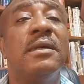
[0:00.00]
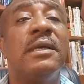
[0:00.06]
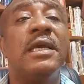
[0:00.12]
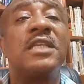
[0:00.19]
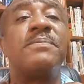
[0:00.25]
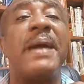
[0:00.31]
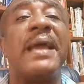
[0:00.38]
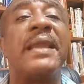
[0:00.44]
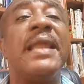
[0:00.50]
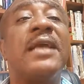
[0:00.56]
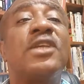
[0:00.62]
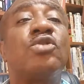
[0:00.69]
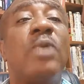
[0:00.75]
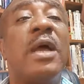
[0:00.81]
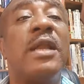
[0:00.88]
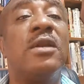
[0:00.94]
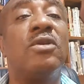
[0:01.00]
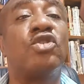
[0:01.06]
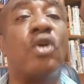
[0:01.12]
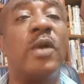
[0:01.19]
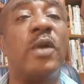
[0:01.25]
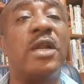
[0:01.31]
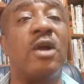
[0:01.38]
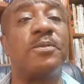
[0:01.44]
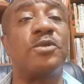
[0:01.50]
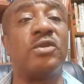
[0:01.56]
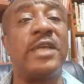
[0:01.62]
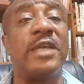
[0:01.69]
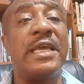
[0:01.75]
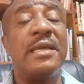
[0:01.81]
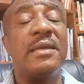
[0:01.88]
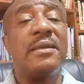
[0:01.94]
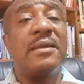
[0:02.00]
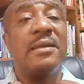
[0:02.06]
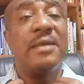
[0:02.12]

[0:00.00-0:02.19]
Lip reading: Is my neck swelling up today?